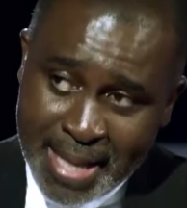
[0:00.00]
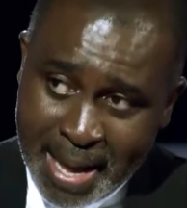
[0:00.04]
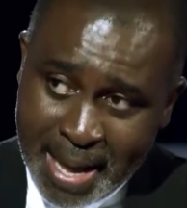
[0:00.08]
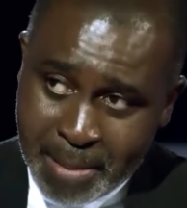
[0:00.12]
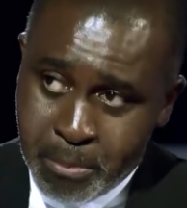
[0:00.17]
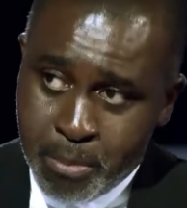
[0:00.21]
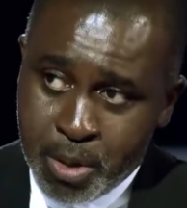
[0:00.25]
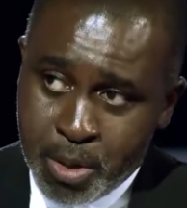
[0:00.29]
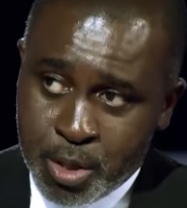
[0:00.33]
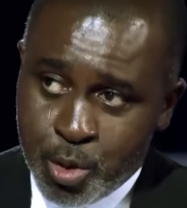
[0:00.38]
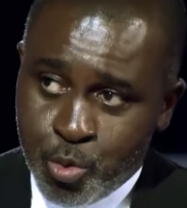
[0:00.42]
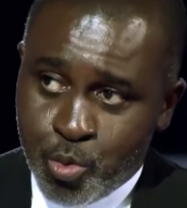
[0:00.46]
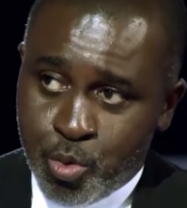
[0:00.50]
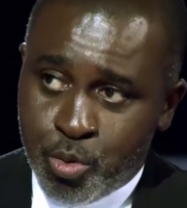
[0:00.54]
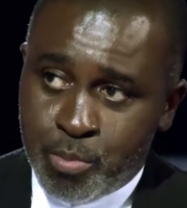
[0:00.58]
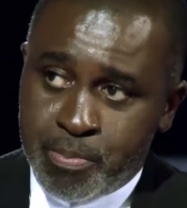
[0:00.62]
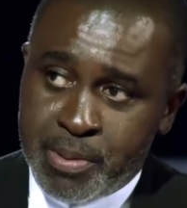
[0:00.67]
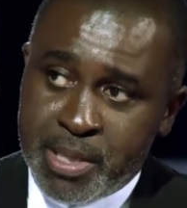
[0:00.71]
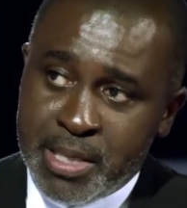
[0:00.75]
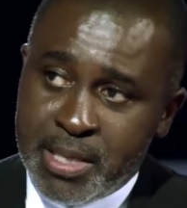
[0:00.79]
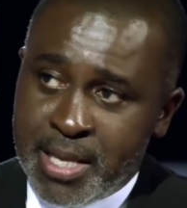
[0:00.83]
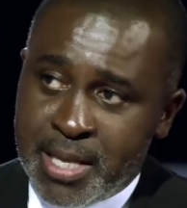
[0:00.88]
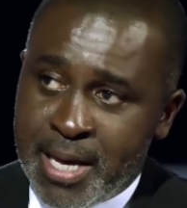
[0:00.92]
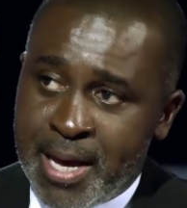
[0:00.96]
that money will
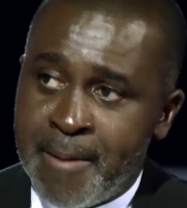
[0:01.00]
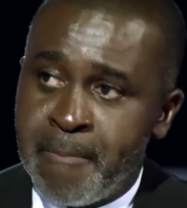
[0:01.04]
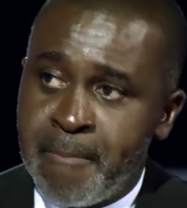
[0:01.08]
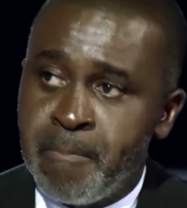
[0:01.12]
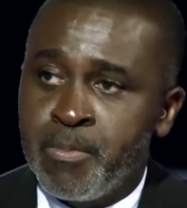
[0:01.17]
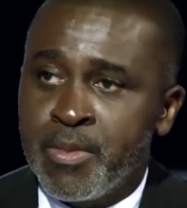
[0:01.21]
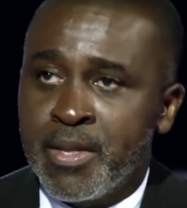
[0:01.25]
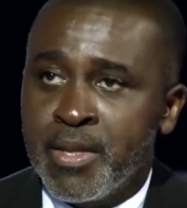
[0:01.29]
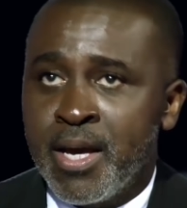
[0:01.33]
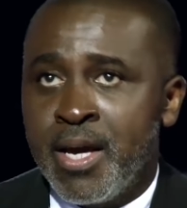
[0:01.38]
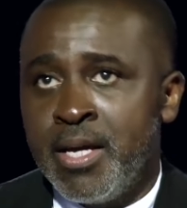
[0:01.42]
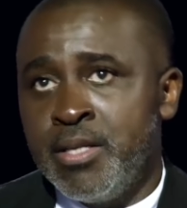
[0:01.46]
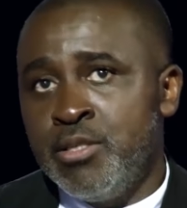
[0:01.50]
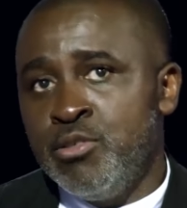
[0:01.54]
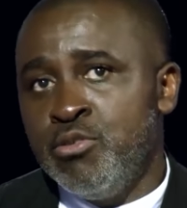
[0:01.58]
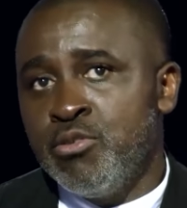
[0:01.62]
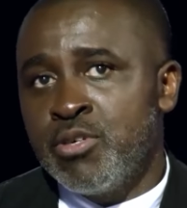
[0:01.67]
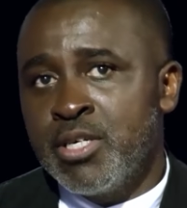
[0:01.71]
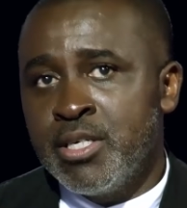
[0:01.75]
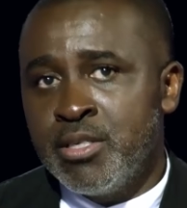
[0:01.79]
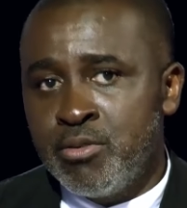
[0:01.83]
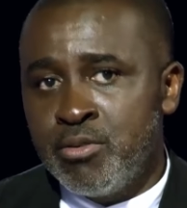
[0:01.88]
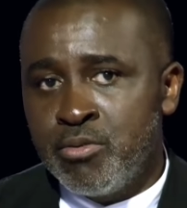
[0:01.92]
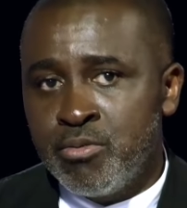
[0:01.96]
be there. And you
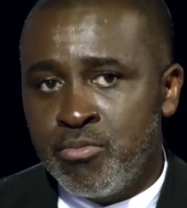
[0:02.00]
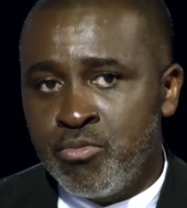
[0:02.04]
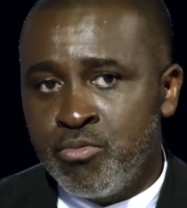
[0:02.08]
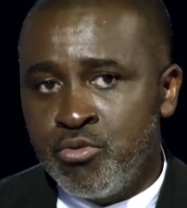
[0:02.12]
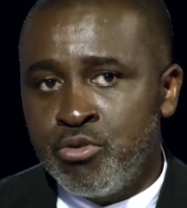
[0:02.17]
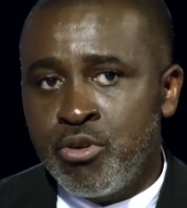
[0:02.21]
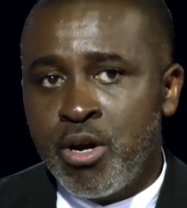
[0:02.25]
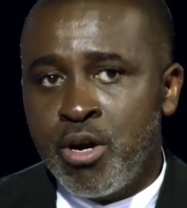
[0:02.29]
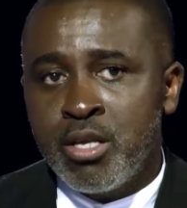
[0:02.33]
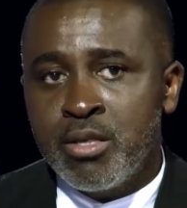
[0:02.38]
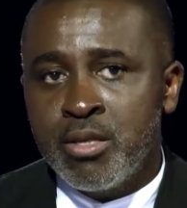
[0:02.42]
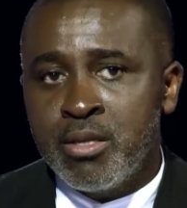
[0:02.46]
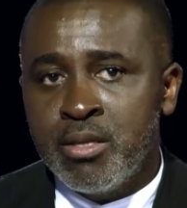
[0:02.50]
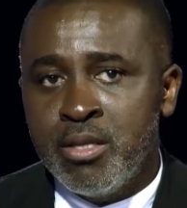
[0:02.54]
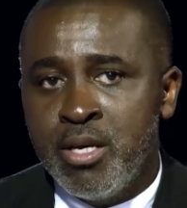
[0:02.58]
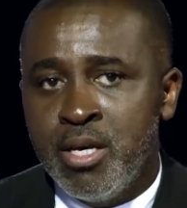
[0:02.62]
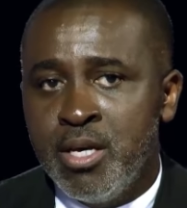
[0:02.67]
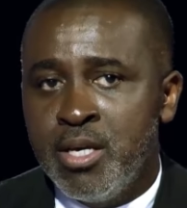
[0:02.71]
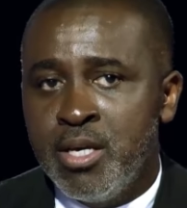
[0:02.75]
can run